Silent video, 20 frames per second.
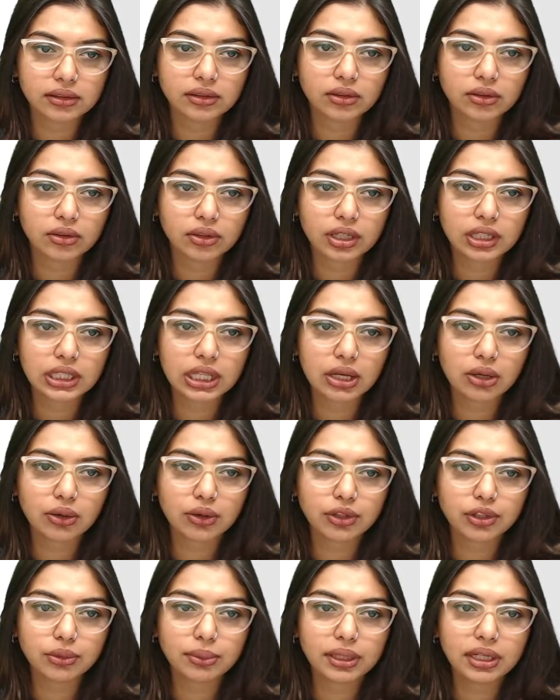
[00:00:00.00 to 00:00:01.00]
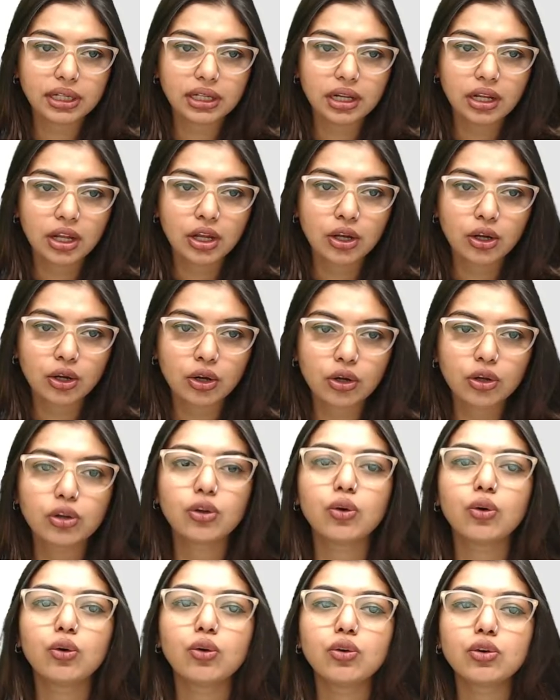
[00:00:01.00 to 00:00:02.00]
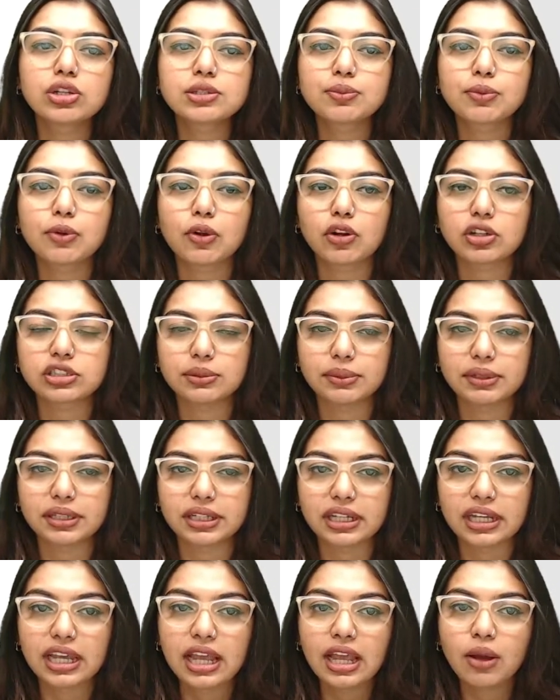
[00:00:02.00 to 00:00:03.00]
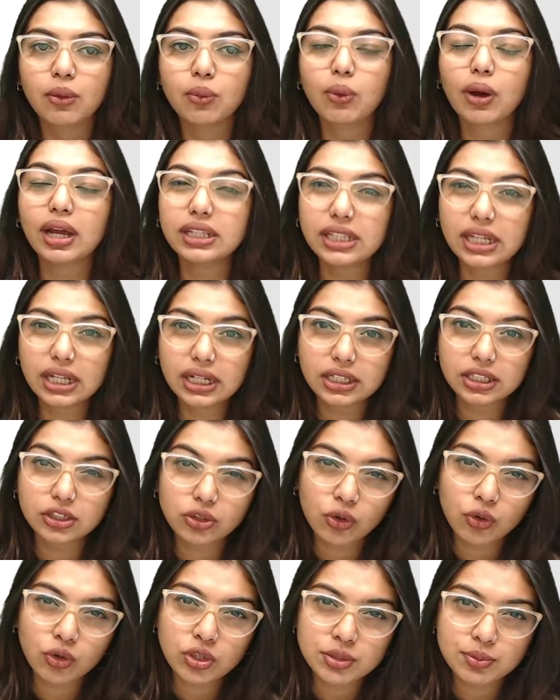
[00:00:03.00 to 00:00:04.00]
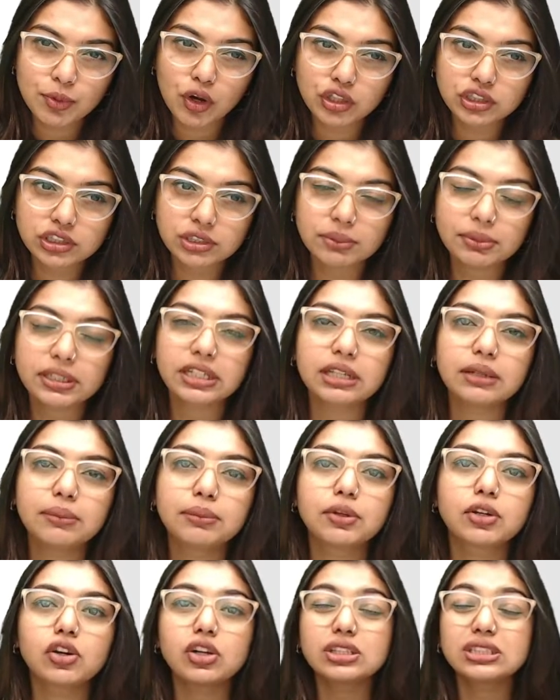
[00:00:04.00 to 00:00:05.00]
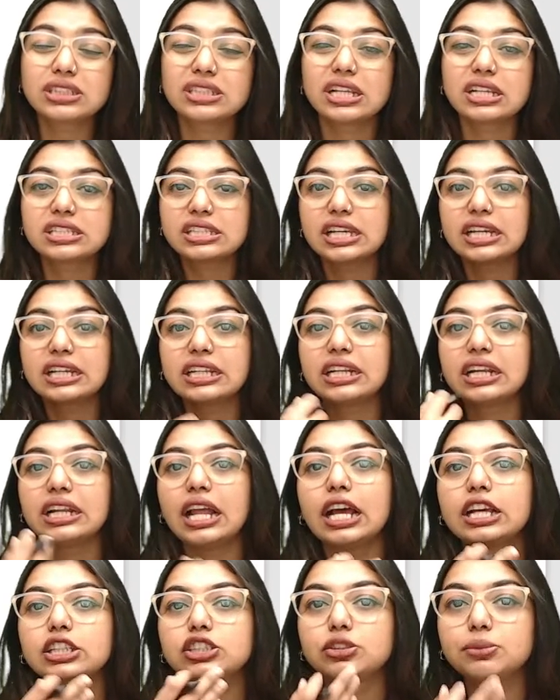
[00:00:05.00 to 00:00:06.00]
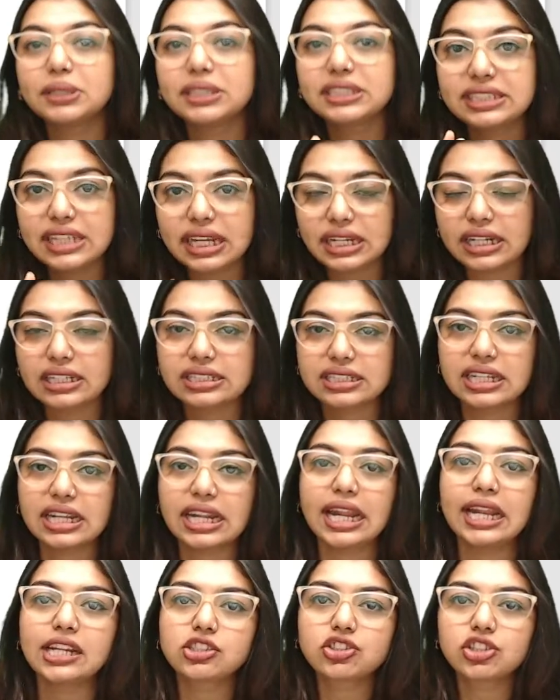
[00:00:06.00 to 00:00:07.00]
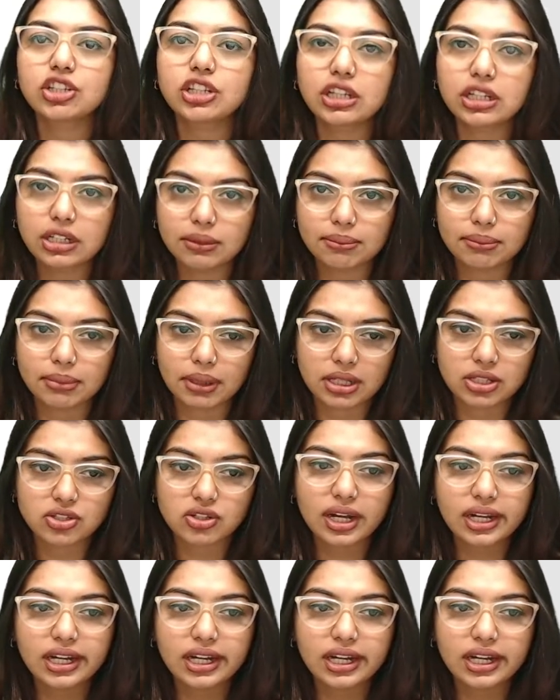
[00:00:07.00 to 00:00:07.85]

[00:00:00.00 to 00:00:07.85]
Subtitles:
Okay, they are going to be in close proximity. Why they are in close proximity? Because the signal has to be sent. It's an electrical impulse, right?